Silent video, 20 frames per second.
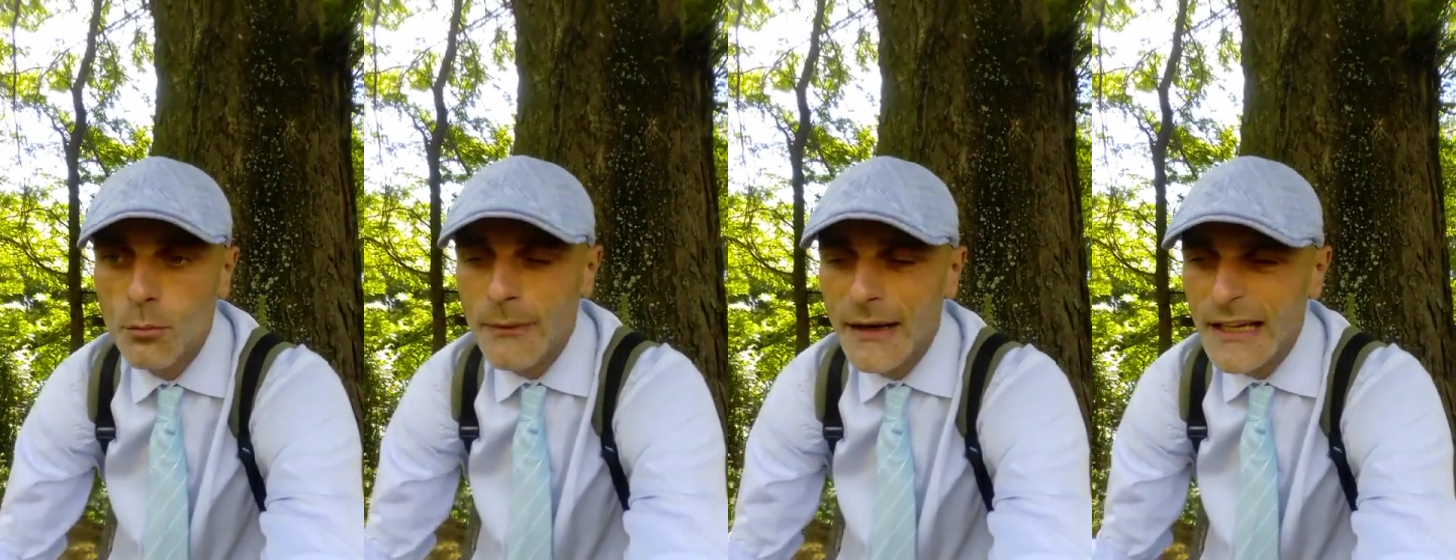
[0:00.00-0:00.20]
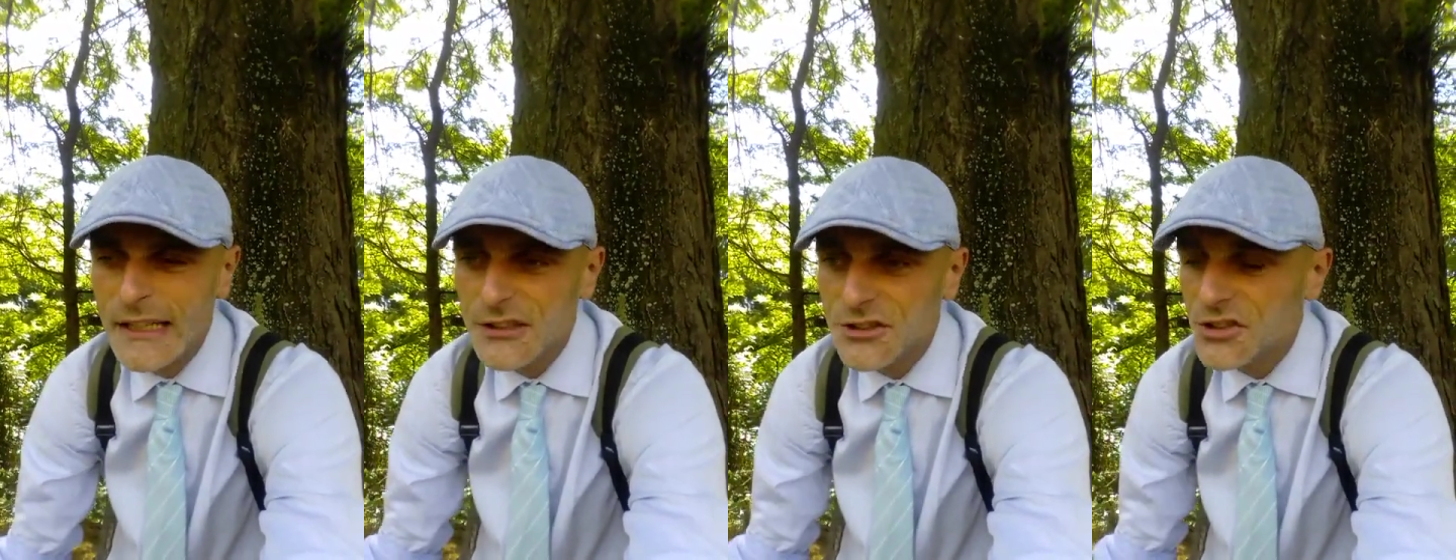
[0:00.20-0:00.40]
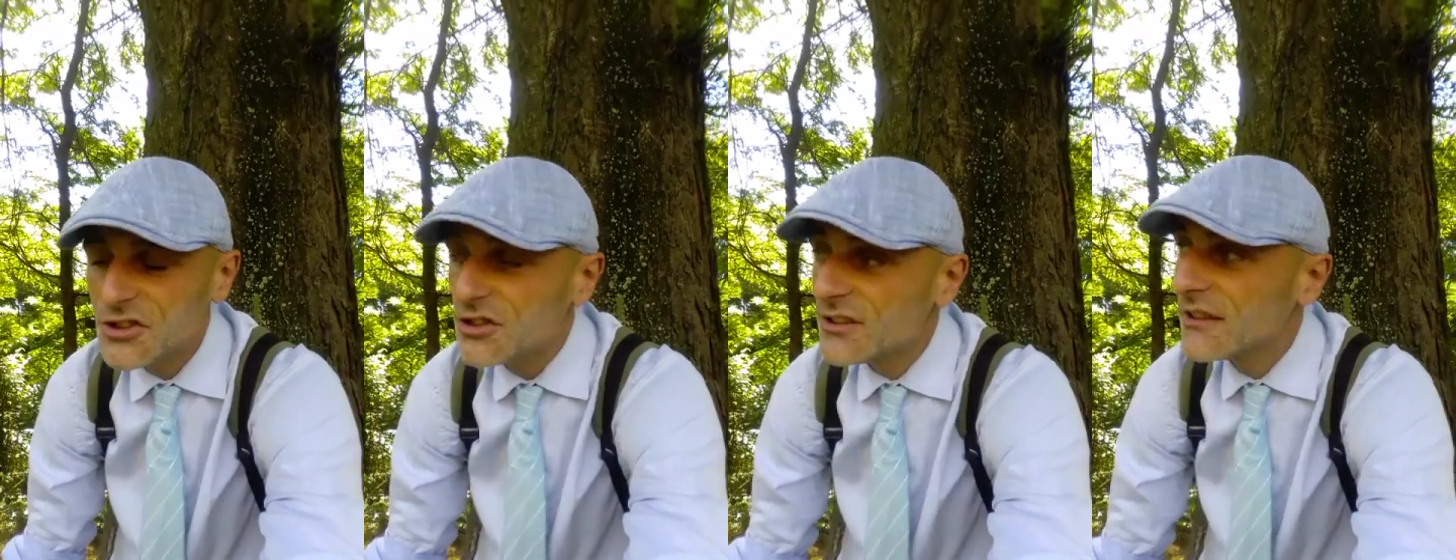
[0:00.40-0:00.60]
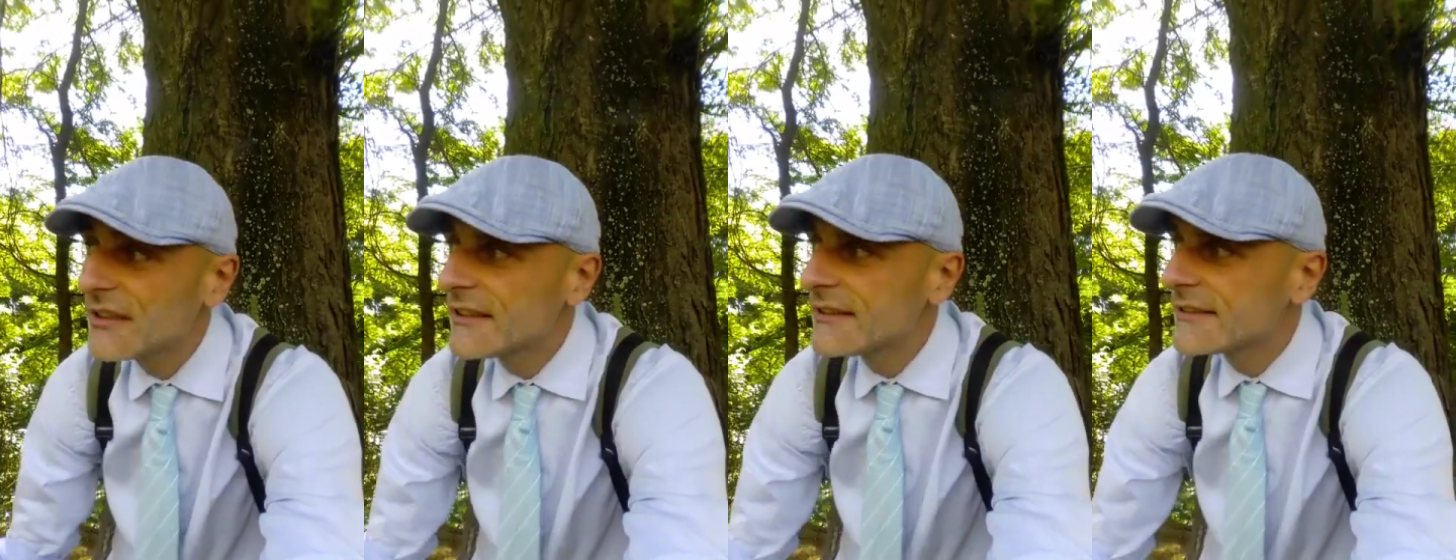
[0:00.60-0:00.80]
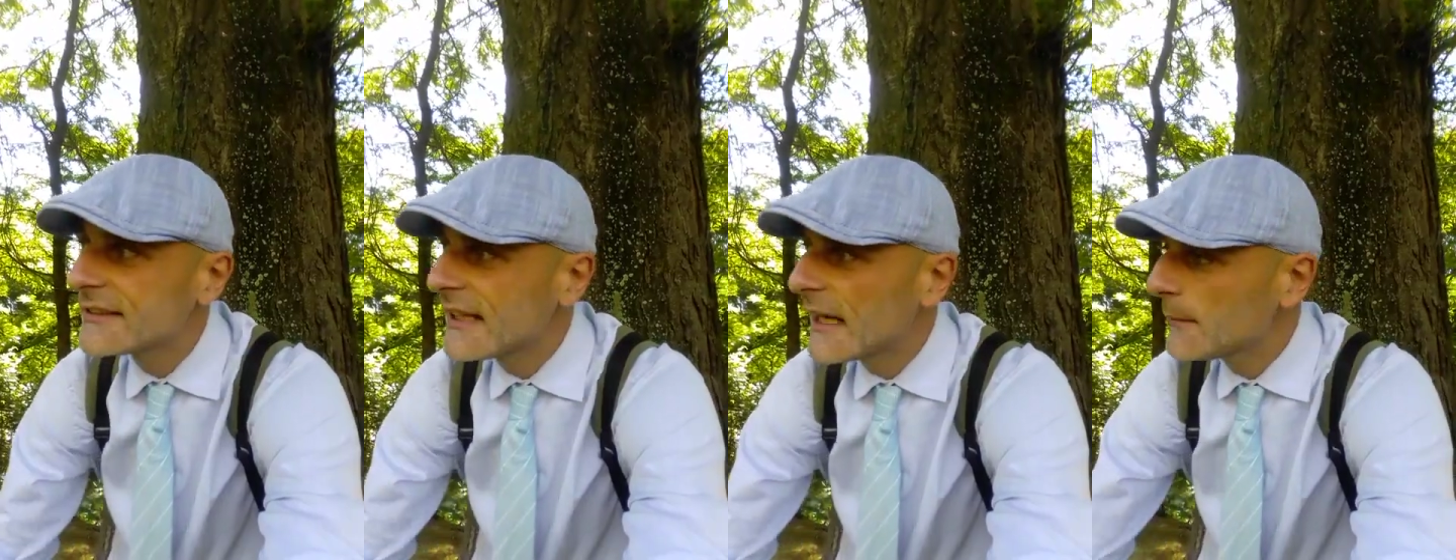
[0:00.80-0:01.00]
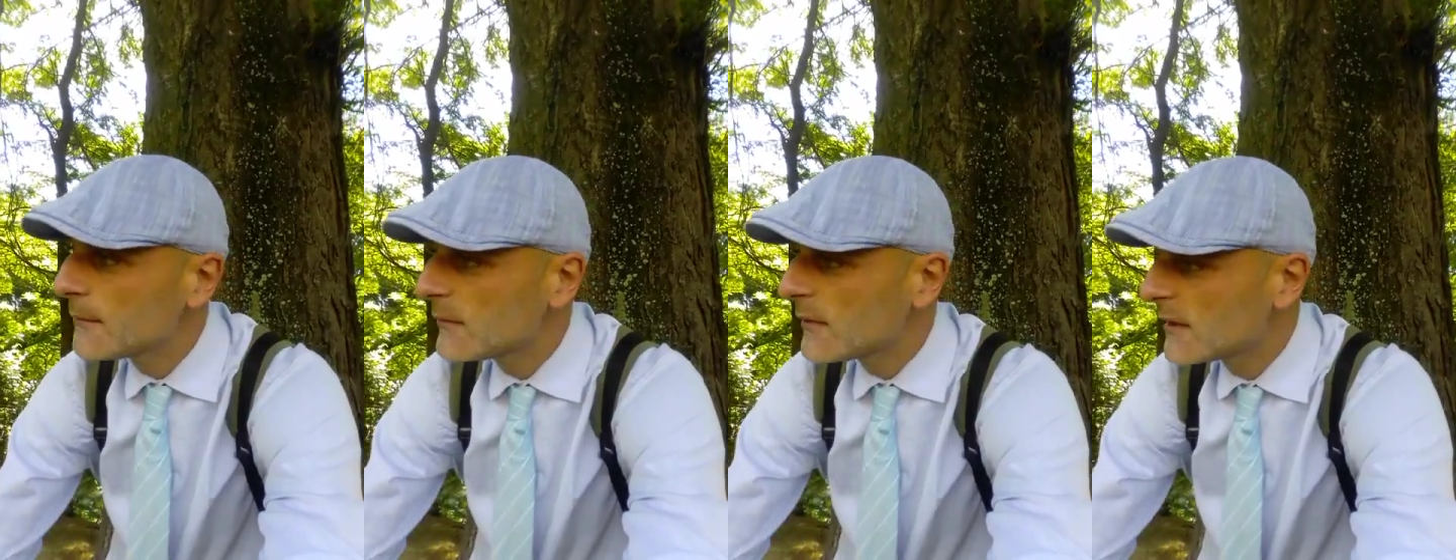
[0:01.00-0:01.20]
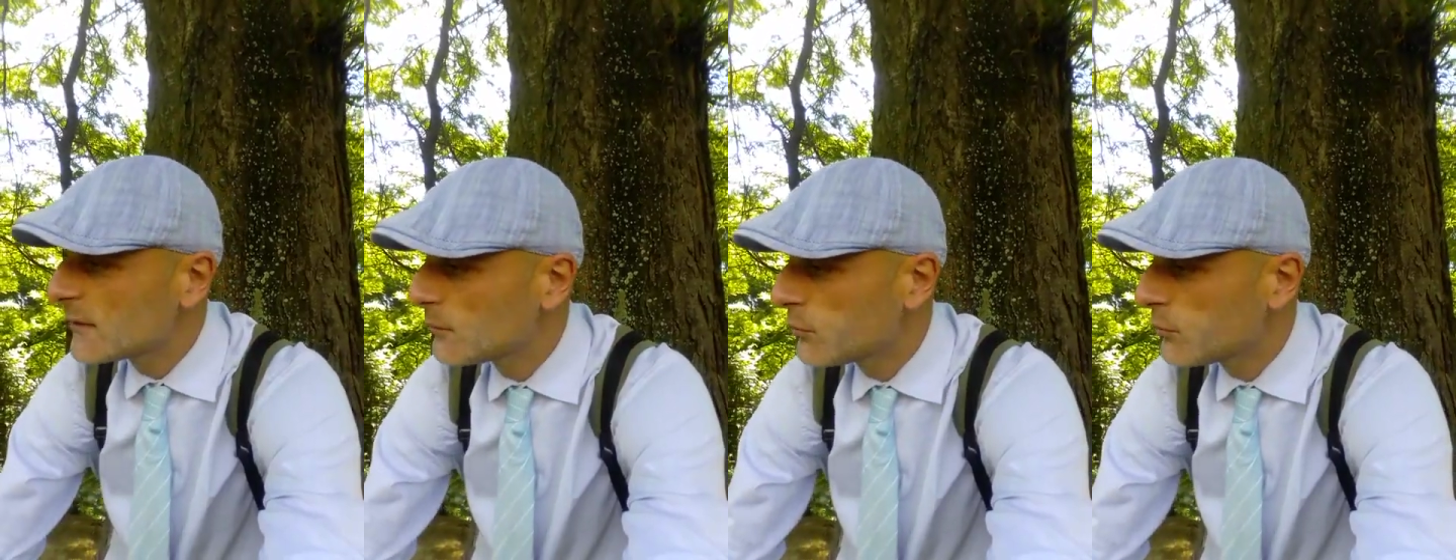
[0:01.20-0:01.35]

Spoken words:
much and I'm